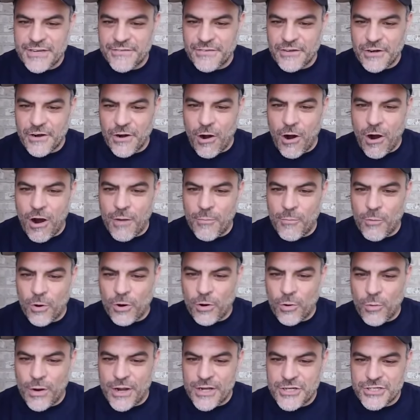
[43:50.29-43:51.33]
If there are more
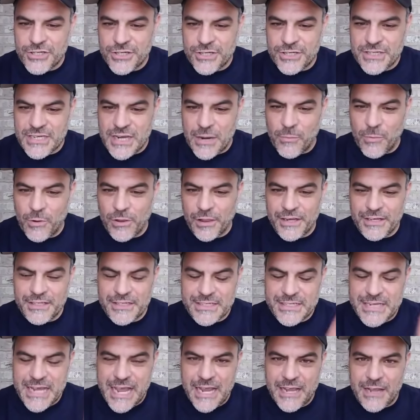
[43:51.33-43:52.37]
questions, I'm willing
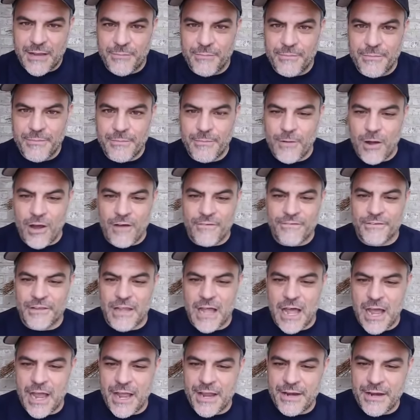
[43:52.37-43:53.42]
to take them
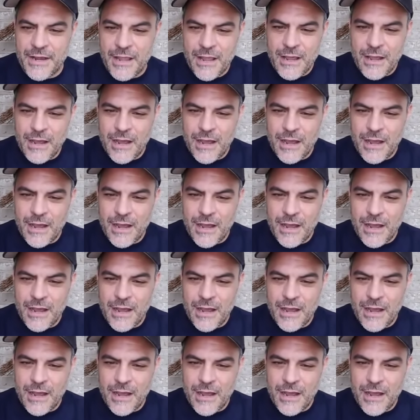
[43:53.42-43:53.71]
offline.